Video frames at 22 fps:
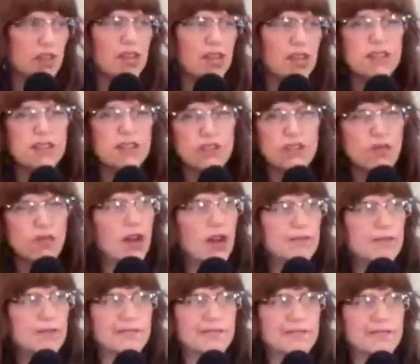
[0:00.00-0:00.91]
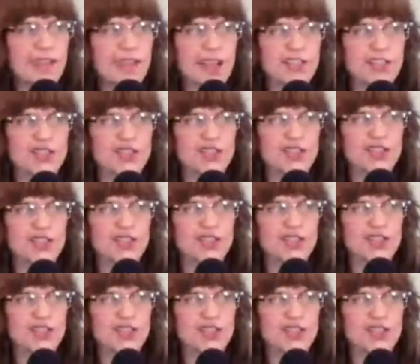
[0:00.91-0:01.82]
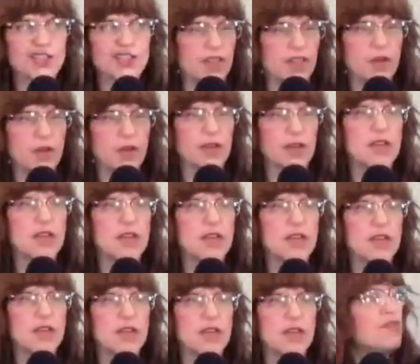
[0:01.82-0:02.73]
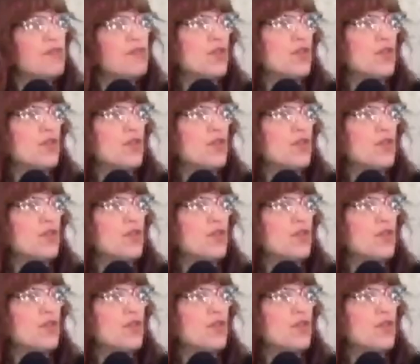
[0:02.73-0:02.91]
it. So not sure we should go that way. If you